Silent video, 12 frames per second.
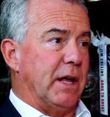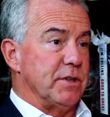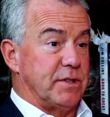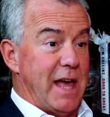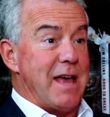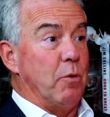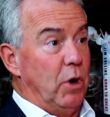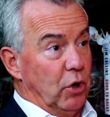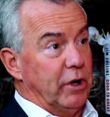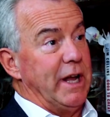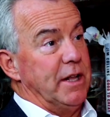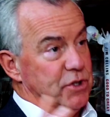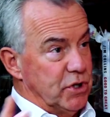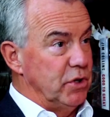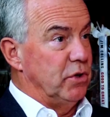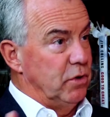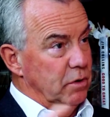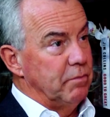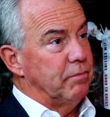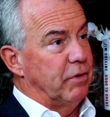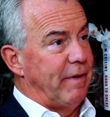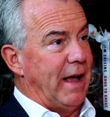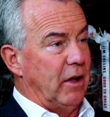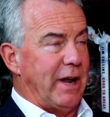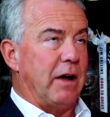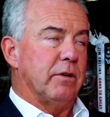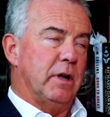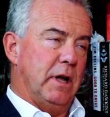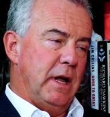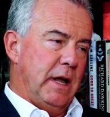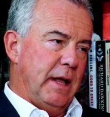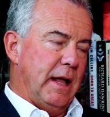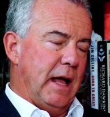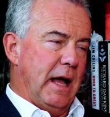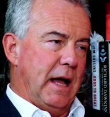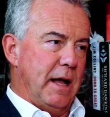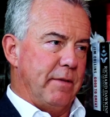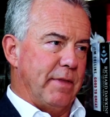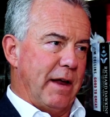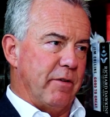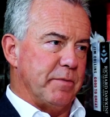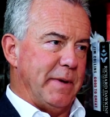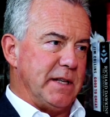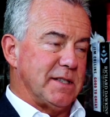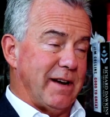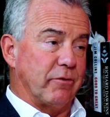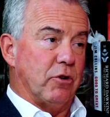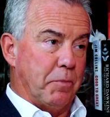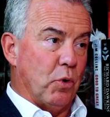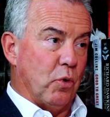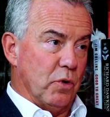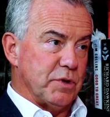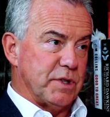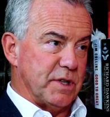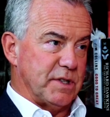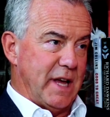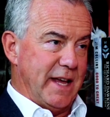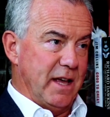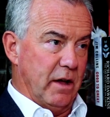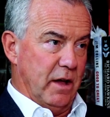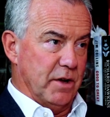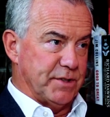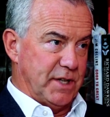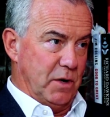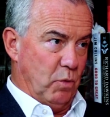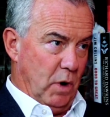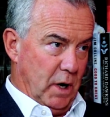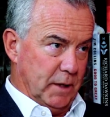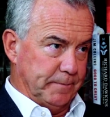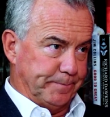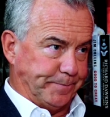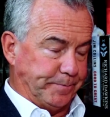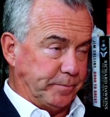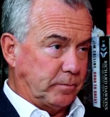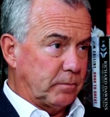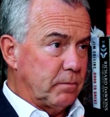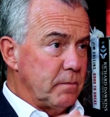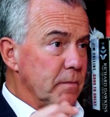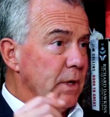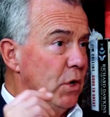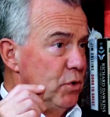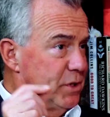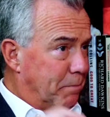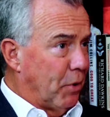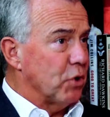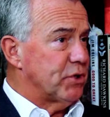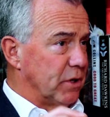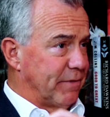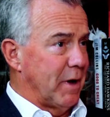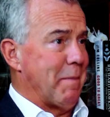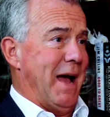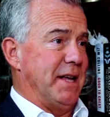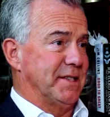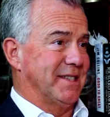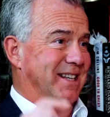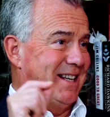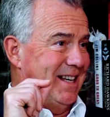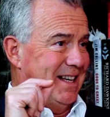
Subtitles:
because they were looking to prevail. Now, there have been several reports that say Yahya Sinwar, who's the boss of Hamas,